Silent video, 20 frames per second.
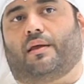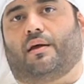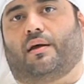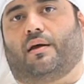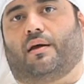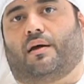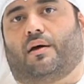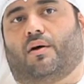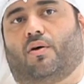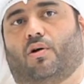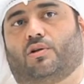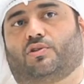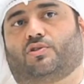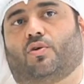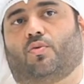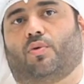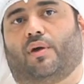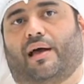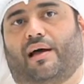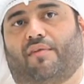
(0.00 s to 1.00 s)

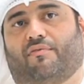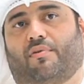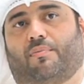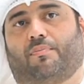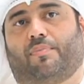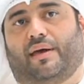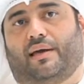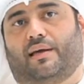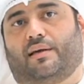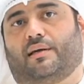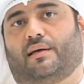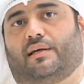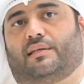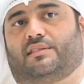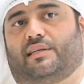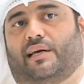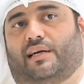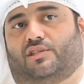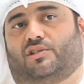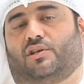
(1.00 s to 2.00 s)
Also, we have a big
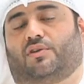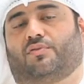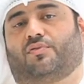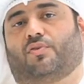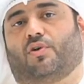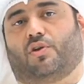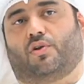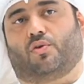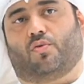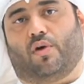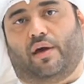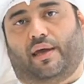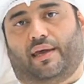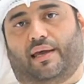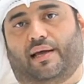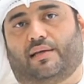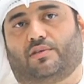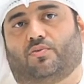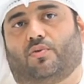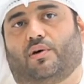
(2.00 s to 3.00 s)
section for
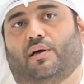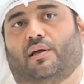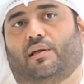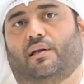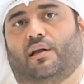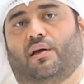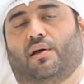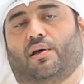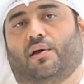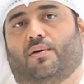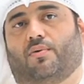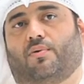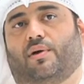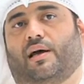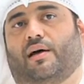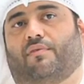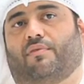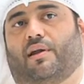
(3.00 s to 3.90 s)
UAE as well. We have